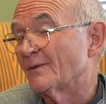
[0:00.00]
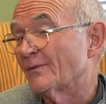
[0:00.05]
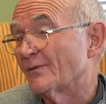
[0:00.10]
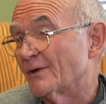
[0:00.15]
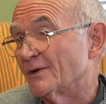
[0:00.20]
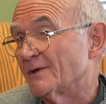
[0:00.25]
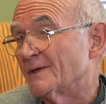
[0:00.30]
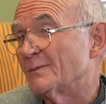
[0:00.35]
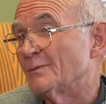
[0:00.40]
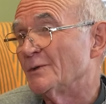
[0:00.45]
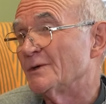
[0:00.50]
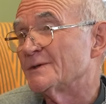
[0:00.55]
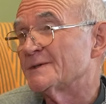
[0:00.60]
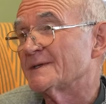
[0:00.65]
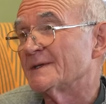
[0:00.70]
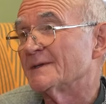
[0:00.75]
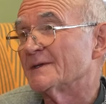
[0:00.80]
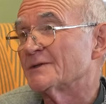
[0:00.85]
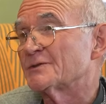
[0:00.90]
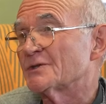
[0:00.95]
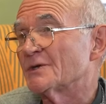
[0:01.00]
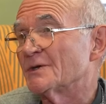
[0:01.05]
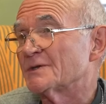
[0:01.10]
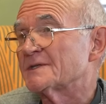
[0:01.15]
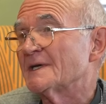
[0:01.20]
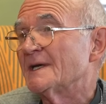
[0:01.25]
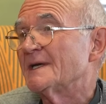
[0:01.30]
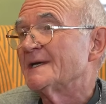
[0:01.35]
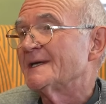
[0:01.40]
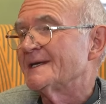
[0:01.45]
an abuse in the
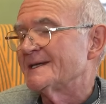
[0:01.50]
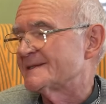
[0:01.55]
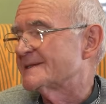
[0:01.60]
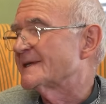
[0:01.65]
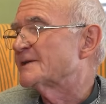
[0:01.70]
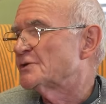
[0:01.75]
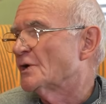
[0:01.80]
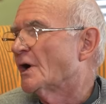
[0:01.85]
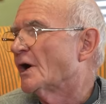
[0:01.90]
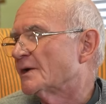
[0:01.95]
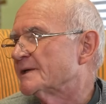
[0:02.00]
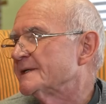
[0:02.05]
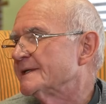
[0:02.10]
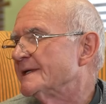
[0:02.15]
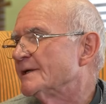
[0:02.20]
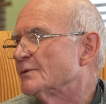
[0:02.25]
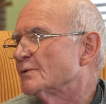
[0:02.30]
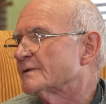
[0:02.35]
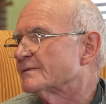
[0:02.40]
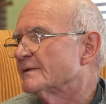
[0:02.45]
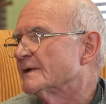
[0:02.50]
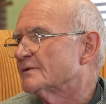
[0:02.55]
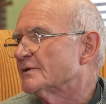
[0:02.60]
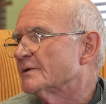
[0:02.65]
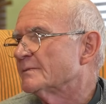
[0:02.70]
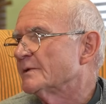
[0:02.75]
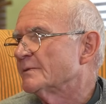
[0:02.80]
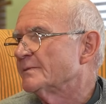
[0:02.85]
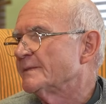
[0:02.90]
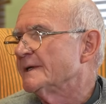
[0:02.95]
church is that you are dealing with
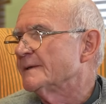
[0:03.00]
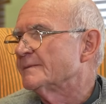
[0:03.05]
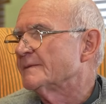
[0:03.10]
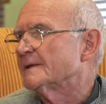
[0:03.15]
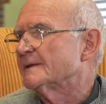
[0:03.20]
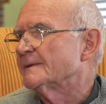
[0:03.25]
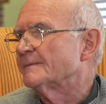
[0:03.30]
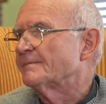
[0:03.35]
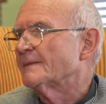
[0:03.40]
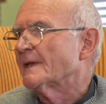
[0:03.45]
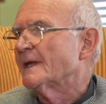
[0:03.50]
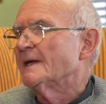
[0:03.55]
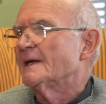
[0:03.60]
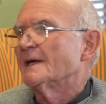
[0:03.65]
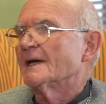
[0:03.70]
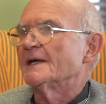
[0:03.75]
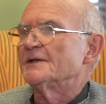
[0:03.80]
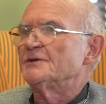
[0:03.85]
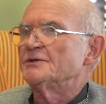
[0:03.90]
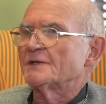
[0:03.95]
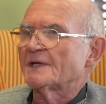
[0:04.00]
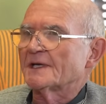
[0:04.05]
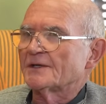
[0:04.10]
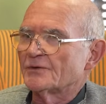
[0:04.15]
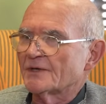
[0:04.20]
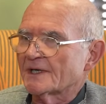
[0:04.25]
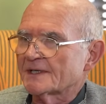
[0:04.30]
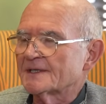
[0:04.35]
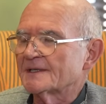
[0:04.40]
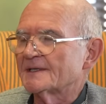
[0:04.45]
vulnerable people, and you can
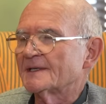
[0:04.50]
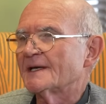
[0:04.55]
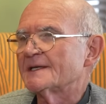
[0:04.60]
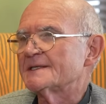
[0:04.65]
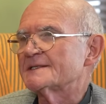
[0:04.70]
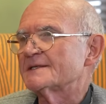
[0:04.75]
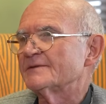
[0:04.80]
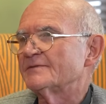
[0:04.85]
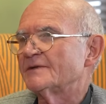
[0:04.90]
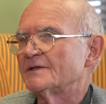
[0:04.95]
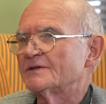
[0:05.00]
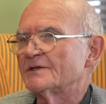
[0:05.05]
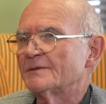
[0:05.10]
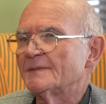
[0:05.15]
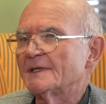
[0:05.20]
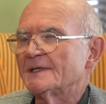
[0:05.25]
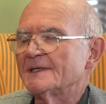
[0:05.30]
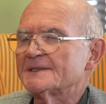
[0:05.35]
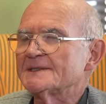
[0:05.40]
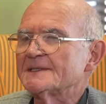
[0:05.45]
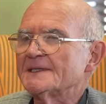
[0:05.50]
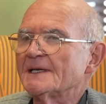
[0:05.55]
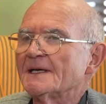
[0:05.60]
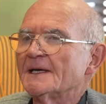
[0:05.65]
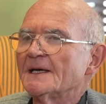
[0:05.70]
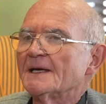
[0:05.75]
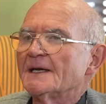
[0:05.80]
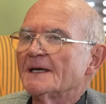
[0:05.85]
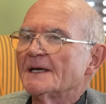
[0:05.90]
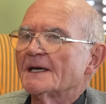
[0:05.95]
recognize the vulnerability.
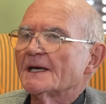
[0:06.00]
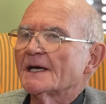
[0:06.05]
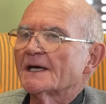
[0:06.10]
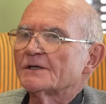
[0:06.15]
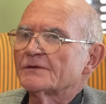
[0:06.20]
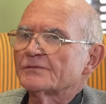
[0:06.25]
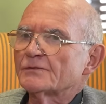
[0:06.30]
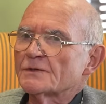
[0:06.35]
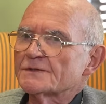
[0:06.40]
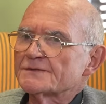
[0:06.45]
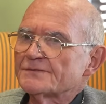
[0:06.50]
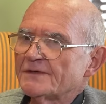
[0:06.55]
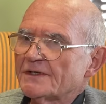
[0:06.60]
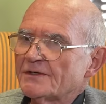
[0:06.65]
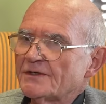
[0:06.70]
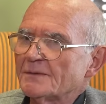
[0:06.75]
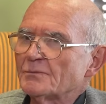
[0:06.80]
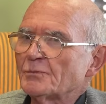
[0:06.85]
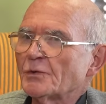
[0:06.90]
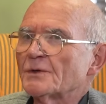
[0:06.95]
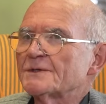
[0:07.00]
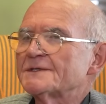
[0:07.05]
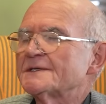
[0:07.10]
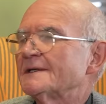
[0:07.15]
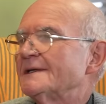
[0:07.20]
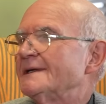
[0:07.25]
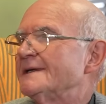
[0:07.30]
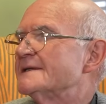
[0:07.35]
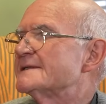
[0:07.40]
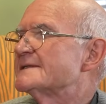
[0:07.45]
And of course, very
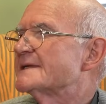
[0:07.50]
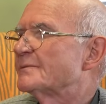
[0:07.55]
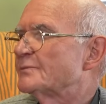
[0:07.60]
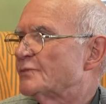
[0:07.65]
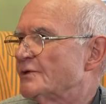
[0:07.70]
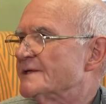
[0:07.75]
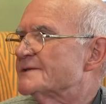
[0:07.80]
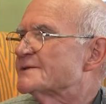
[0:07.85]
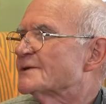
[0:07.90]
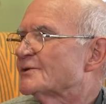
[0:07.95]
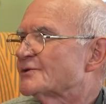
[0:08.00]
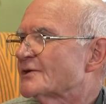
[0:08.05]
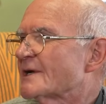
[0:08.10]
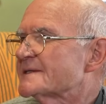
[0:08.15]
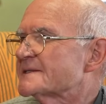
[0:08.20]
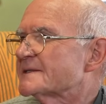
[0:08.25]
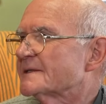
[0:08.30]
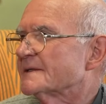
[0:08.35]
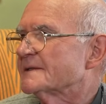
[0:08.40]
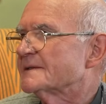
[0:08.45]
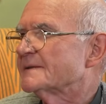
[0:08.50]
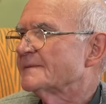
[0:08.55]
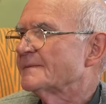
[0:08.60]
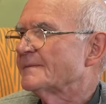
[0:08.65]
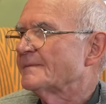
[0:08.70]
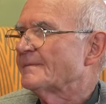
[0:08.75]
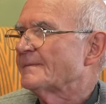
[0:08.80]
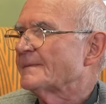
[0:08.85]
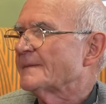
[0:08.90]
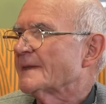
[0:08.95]
importantly, is that priests are trusted.
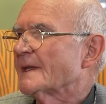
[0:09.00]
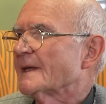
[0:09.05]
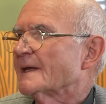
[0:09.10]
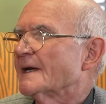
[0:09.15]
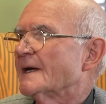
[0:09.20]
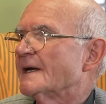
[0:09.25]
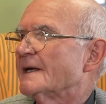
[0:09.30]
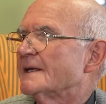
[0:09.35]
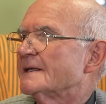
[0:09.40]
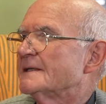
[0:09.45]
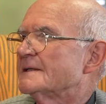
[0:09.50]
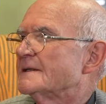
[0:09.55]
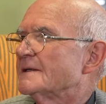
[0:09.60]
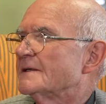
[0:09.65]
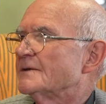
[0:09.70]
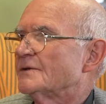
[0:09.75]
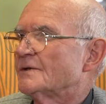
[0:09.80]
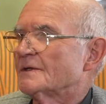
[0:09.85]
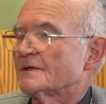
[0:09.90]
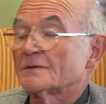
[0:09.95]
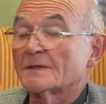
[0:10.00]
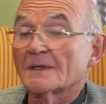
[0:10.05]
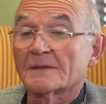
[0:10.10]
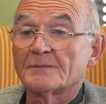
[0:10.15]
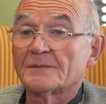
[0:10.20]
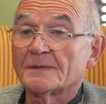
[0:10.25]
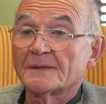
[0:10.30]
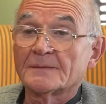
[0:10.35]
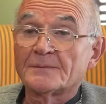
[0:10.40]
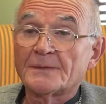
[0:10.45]
And
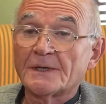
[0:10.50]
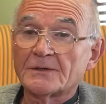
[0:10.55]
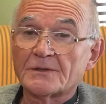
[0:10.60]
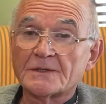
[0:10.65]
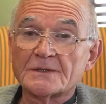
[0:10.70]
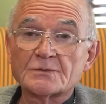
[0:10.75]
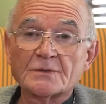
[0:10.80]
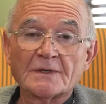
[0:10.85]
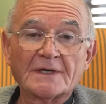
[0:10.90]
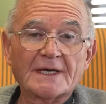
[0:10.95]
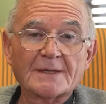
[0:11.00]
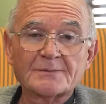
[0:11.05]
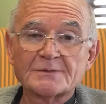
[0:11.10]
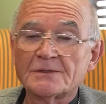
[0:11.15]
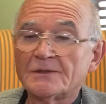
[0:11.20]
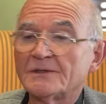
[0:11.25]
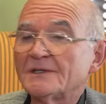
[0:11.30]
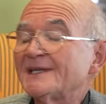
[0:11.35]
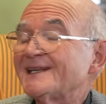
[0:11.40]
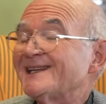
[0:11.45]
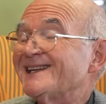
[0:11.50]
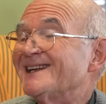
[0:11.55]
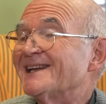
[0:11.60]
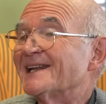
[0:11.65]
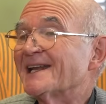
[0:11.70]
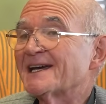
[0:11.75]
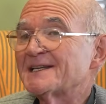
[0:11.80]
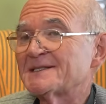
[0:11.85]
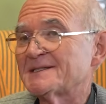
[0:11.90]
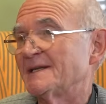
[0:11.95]
parents were absolutely
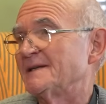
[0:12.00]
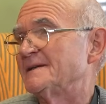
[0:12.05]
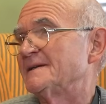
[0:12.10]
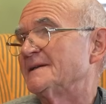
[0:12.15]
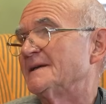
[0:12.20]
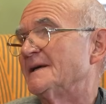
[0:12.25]
delighted